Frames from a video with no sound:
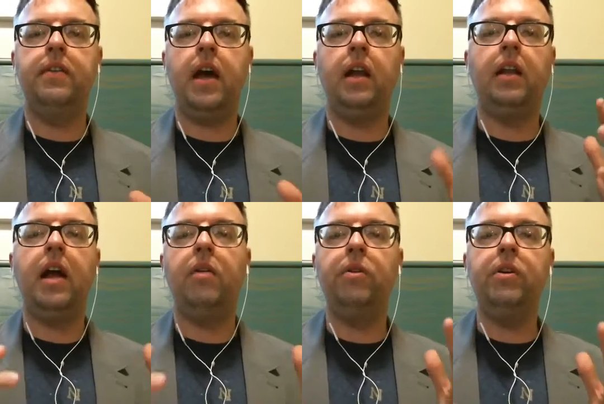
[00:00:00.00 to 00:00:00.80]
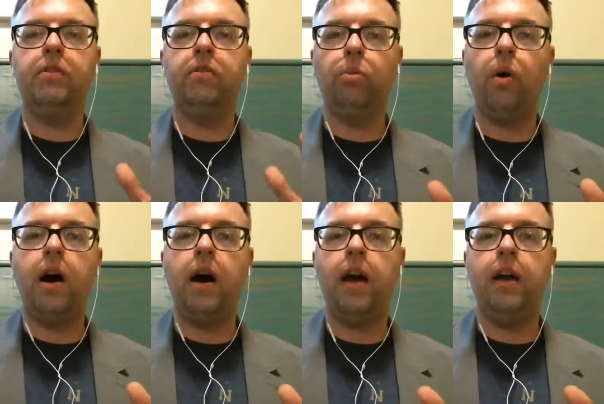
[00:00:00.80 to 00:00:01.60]
and a lot of reasons
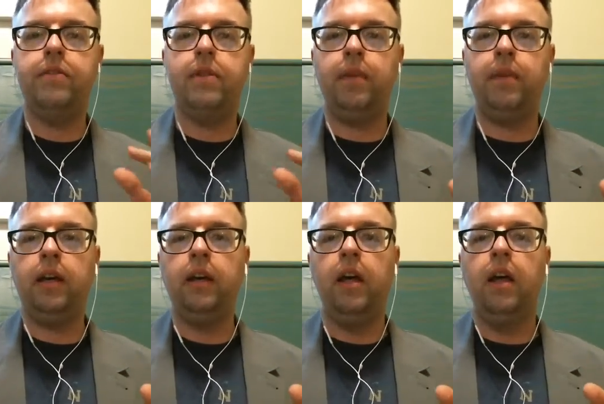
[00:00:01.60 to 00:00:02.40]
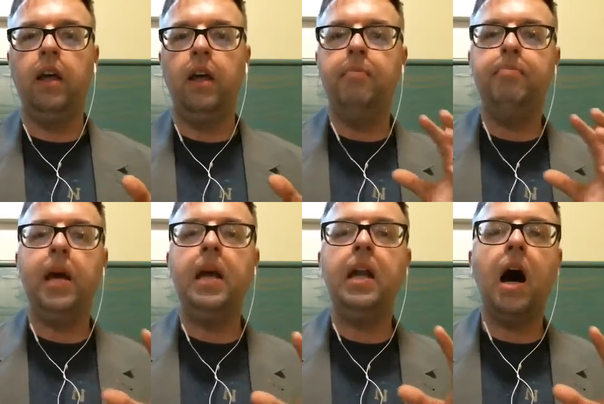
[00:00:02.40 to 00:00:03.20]
why something
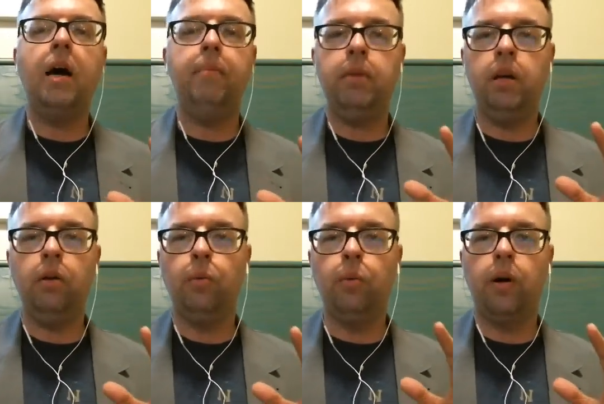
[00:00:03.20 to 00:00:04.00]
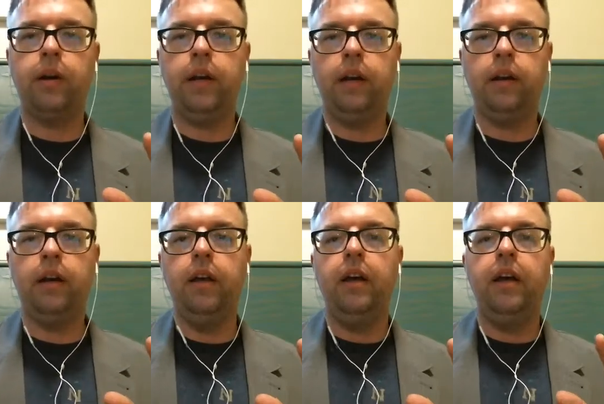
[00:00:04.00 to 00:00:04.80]
may not be working.
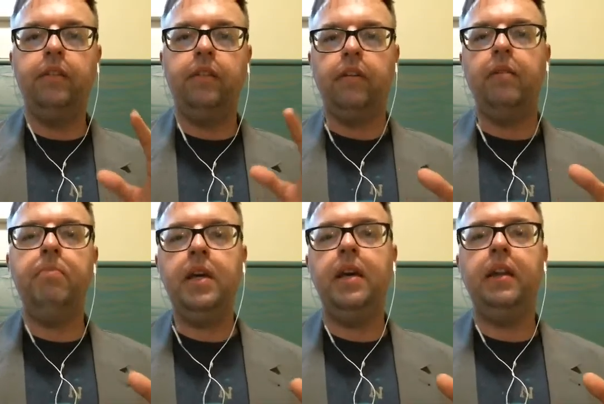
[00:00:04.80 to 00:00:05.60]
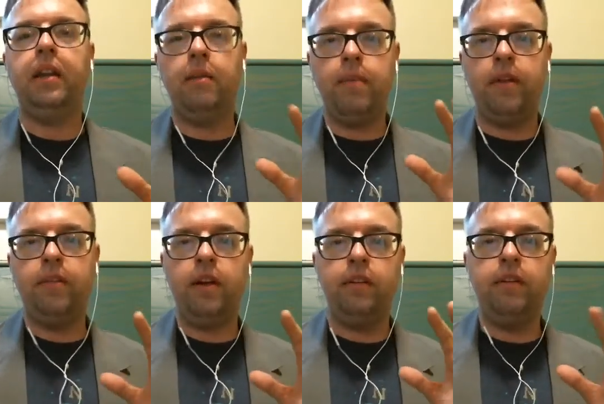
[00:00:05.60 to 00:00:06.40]
It doesn't mean that the
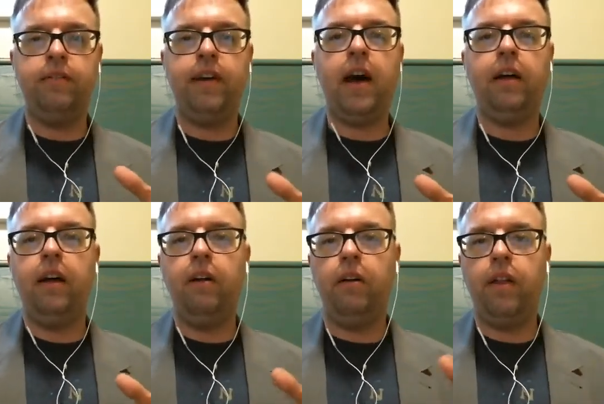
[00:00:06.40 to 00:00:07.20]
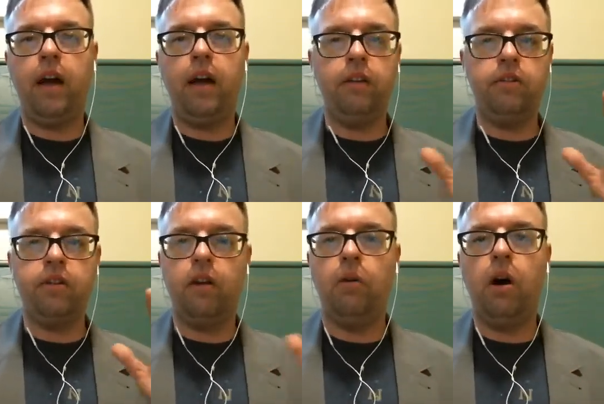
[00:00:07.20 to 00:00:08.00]
method is invalid or that there's
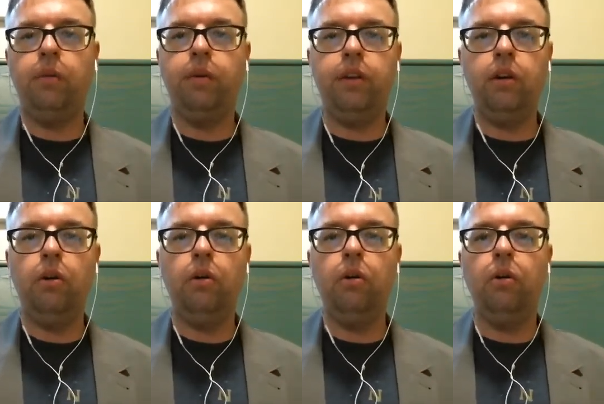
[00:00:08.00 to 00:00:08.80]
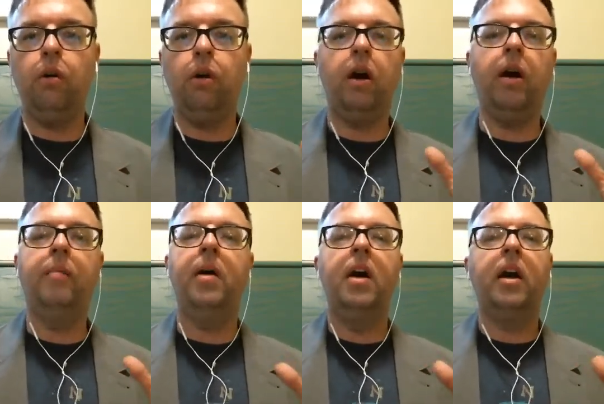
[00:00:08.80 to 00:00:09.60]
something wrong with you.
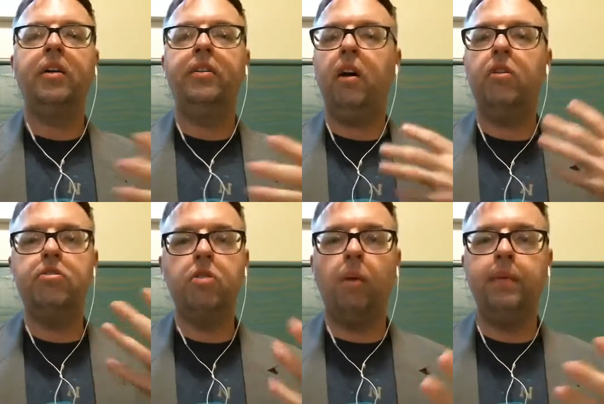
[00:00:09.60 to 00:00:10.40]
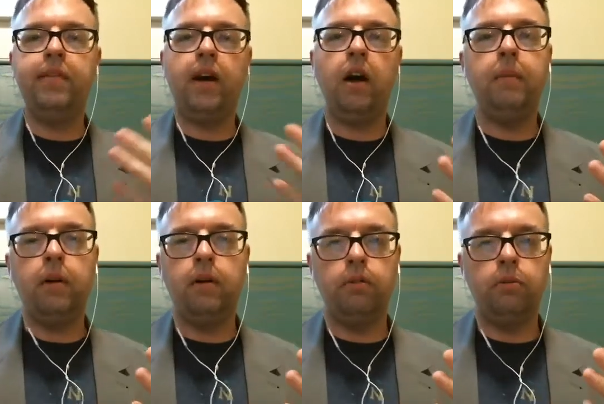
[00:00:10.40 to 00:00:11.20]
Because there are so many
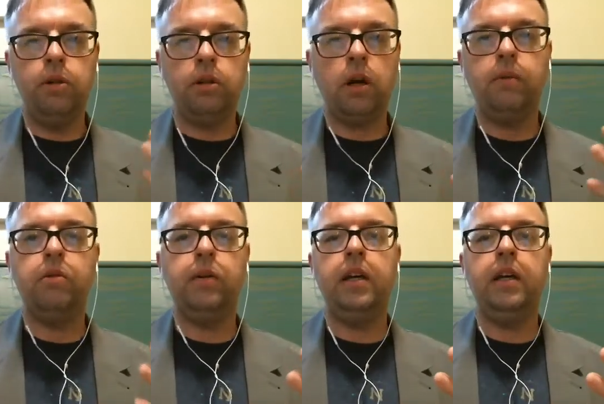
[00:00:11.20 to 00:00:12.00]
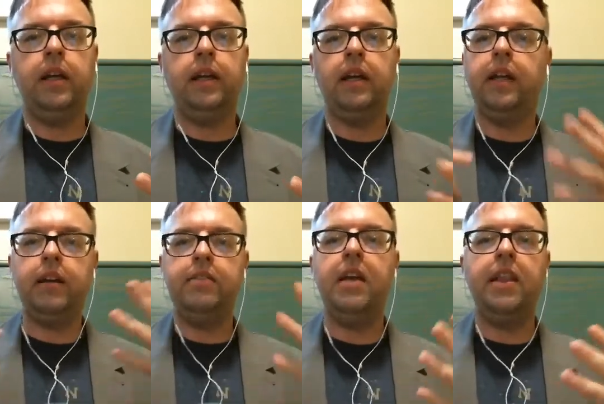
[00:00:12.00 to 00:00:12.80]
variables when you come into a healing. And like I
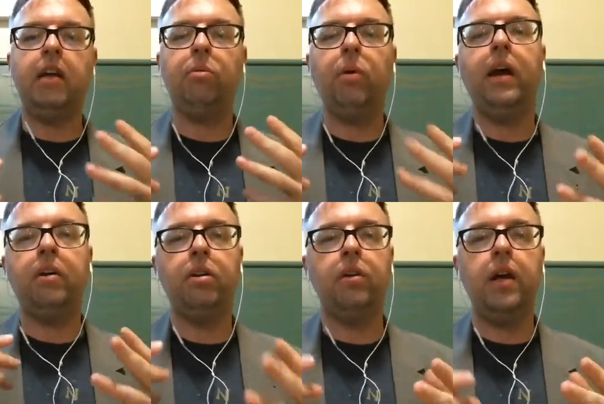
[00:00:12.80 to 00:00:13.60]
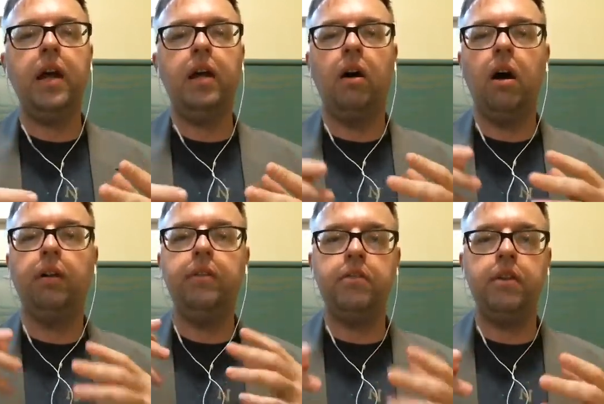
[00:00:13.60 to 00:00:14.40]
said, that's why I create all
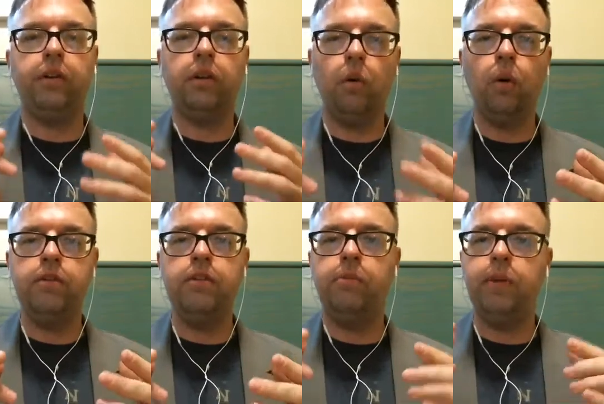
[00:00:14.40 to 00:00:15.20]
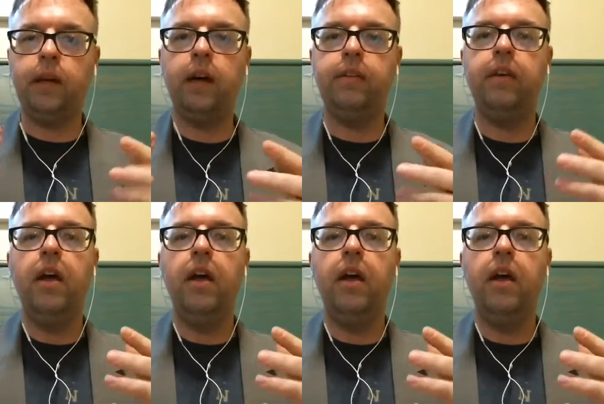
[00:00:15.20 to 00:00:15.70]
these different courses, because,